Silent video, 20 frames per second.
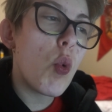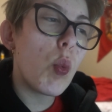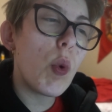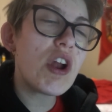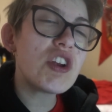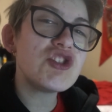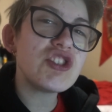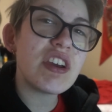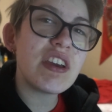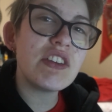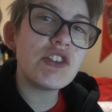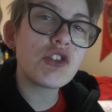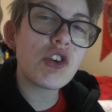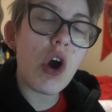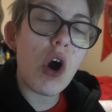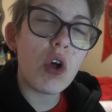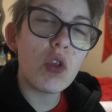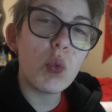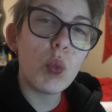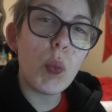which is
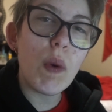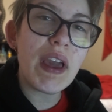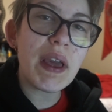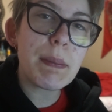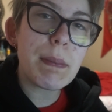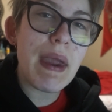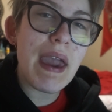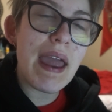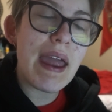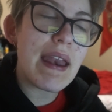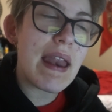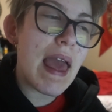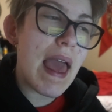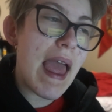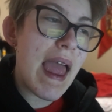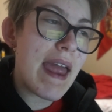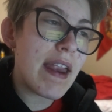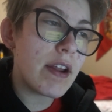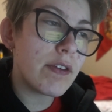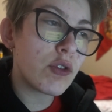called Wingman,
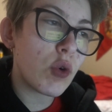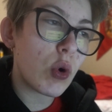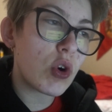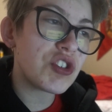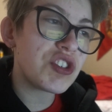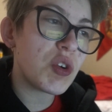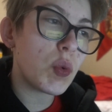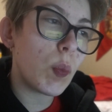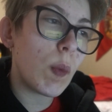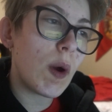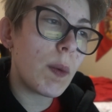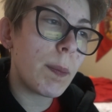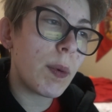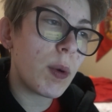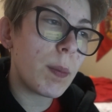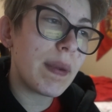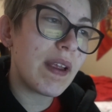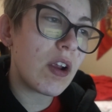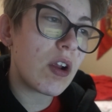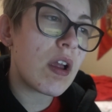and of course it will
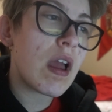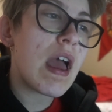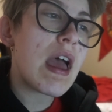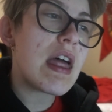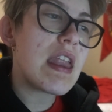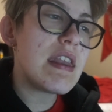premiere